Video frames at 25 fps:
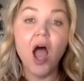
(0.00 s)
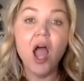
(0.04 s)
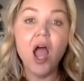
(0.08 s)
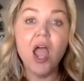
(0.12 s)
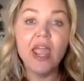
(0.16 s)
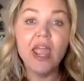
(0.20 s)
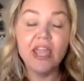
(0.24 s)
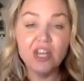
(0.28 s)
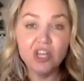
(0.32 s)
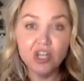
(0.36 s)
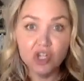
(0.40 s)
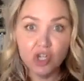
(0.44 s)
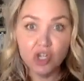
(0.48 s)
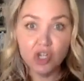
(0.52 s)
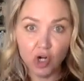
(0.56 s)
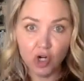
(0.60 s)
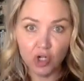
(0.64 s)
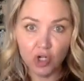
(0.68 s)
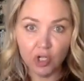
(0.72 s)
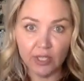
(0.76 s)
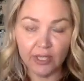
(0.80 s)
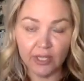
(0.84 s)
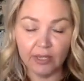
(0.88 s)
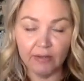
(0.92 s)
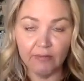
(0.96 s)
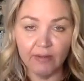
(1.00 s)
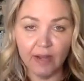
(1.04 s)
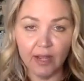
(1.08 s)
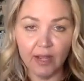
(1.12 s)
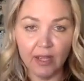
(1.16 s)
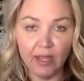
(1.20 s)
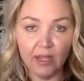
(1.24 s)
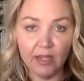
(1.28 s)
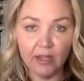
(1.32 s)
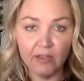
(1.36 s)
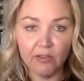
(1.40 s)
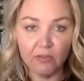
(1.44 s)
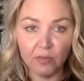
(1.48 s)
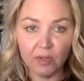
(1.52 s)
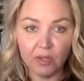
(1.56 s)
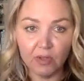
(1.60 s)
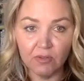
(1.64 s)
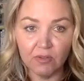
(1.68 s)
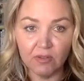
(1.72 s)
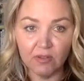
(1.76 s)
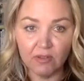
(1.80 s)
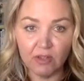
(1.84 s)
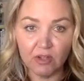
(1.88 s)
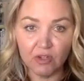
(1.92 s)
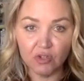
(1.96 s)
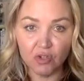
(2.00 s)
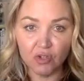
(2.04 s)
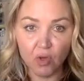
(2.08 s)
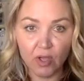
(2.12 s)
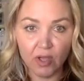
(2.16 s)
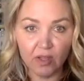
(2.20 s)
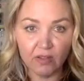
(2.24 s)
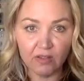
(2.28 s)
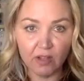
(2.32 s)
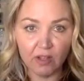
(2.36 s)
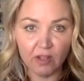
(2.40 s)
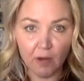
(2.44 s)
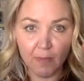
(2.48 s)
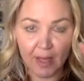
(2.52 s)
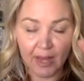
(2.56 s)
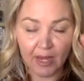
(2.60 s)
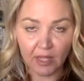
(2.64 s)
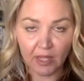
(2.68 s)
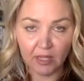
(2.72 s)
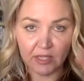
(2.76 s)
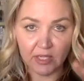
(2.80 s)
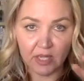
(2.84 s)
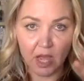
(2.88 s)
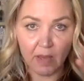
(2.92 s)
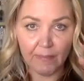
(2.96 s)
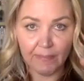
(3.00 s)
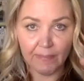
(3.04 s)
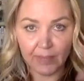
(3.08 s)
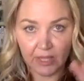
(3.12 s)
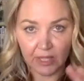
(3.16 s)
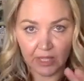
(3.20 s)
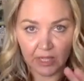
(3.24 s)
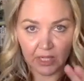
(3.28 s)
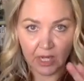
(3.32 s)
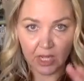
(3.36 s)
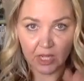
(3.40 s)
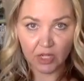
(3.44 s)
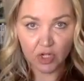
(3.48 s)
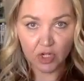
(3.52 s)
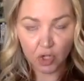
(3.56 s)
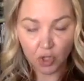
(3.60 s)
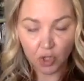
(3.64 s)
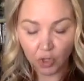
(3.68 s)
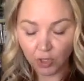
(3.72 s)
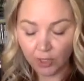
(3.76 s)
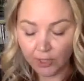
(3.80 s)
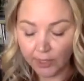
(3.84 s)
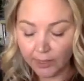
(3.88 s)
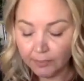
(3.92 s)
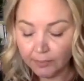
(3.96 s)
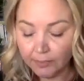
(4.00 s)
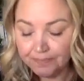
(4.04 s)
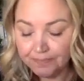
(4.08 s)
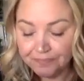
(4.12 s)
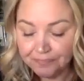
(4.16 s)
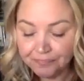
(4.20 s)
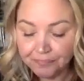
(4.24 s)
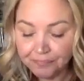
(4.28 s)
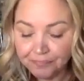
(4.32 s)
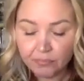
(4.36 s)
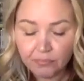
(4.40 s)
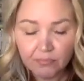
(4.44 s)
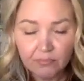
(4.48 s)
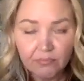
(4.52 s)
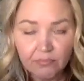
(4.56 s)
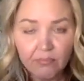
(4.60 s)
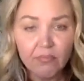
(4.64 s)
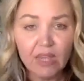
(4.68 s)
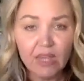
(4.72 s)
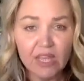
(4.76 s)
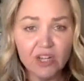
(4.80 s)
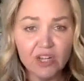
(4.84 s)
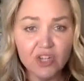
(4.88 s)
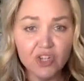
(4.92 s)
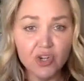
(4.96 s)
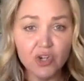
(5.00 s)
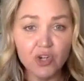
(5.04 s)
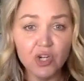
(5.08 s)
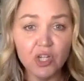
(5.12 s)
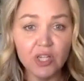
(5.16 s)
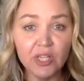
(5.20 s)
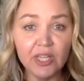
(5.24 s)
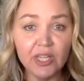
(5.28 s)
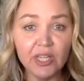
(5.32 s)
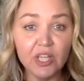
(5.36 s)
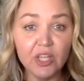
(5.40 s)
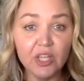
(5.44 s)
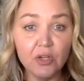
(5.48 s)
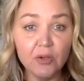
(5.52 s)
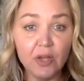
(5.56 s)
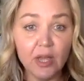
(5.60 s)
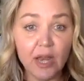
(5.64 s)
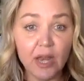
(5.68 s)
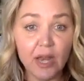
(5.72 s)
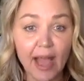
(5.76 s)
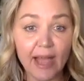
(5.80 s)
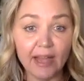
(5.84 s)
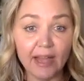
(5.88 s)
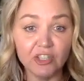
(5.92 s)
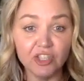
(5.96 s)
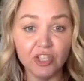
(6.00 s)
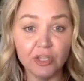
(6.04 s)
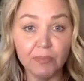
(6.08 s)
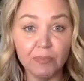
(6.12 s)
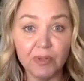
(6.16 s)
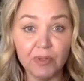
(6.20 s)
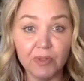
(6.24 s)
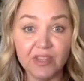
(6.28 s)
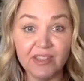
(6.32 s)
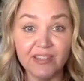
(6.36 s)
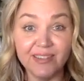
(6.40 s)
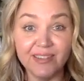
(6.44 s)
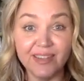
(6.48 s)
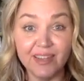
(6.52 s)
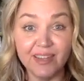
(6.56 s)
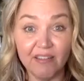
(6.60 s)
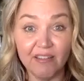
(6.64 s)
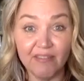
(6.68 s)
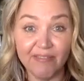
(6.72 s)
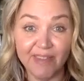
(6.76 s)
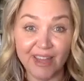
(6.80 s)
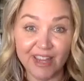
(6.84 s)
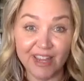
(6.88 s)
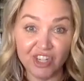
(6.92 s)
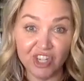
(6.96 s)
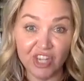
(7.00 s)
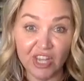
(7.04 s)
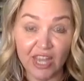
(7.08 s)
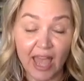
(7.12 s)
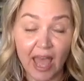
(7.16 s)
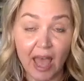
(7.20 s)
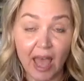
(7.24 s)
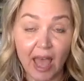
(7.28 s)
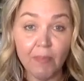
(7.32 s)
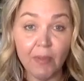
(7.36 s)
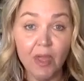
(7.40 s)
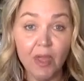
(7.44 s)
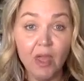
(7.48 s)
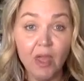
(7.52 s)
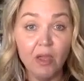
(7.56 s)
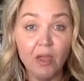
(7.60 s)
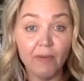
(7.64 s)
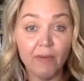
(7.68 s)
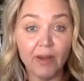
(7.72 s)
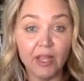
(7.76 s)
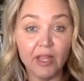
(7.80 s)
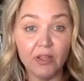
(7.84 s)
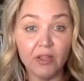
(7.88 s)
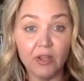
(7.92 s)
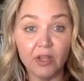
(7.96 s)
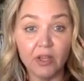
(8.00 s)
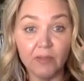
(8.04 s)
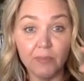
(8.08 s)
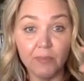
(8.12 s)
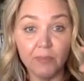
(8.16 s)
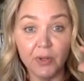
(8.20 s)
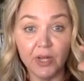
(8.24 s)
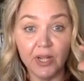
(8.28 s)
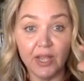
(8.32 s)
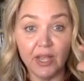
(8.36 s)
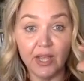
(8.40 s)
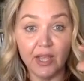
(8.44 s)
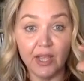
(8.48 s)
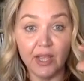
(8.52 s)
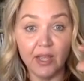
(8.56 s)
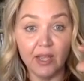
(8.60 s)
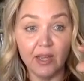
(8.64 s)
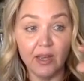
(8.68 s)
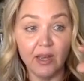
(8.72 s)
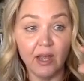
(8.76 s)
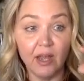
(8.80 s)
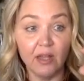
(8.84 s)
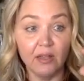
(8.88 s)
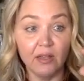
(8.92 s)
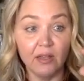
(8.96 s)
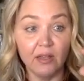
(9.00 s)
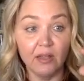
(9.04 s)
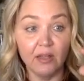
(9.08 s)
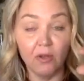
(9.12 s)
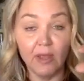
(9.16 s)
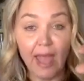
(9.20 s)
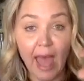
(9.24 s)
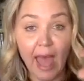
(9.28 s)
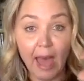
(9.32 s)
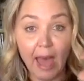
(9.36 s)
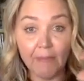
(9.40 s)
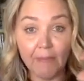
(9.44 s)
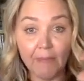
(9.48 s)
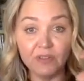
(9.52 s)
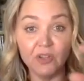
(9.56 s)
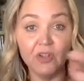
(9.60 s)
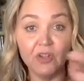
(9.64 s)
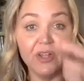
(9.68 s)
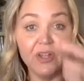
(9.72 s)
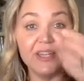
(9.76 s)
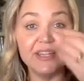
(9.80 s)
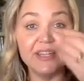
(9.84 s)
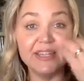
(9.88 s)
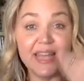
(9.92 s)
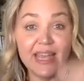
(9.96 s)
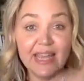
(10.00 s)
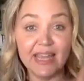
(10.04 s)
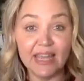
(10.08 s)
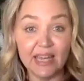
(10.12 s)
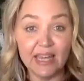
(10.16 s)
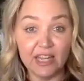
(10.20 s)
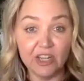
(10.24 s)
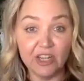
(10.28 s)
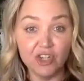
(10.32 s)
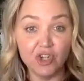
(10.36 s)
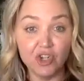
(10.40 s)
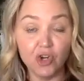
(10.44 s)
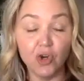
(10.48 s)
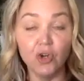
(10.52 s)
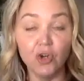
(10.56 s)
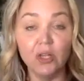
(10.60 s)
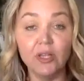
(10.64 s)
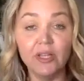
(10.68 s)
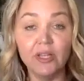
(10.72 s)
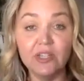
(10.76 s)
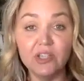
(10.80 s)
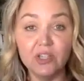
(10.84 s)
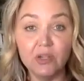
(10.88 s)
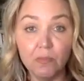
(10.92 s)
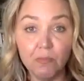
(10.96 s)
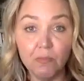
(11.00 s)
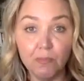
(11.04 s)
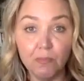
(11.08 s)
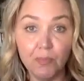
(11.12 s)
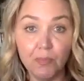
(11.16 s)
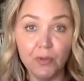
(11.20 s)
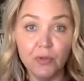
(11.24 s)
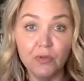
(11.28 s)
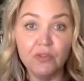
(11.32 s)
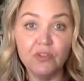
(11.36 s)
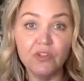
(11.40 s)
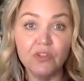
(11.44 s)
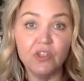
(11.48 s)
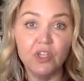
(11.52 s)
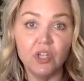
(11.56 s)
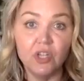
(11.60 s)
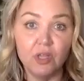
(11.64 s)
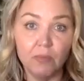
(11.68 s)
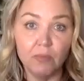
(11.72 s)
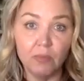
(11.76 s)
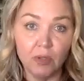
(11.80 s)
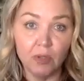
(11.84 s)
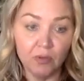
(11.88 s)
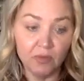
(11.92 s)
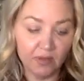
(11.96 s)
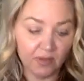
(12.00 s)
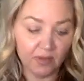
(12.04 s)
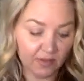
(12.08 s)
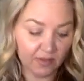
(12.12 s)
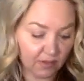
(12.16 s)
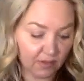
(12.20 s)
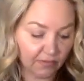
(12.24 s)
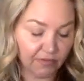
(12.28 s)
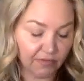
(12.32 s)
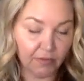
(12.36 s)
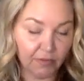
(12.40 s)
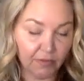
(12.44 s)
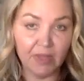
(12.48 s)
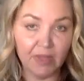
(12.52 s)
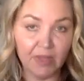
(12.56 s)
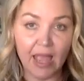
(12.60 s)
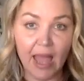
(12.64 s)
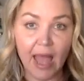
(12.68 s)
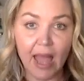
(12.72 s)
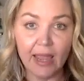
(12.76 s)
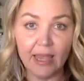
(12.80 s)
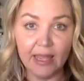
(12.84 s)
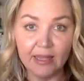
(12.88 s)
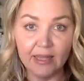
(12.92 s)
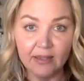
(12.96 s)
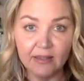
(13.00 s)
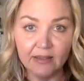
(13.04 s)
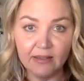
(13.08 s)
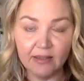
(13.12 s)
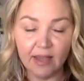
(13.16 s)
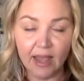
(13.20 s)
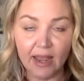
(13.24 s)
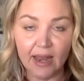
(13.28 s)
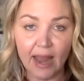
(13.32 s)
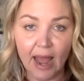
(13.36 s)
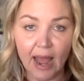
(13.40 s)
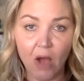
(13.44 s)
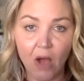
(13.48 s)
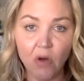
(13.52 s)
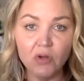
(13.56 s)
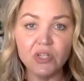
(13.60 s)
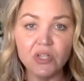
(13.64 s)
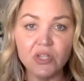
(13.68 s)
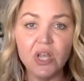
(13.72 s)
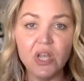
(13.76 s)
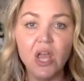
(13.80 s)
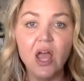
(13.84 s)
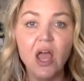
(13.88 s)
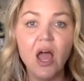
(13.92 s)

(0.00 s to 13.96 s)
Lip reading: Internally, right? Because we use essential oils aromatically, topically, and internally. Internally, you could actually put this in a veggie cap, right? You could put it in a little capsule and take it internally to boost the immune system from the inside out.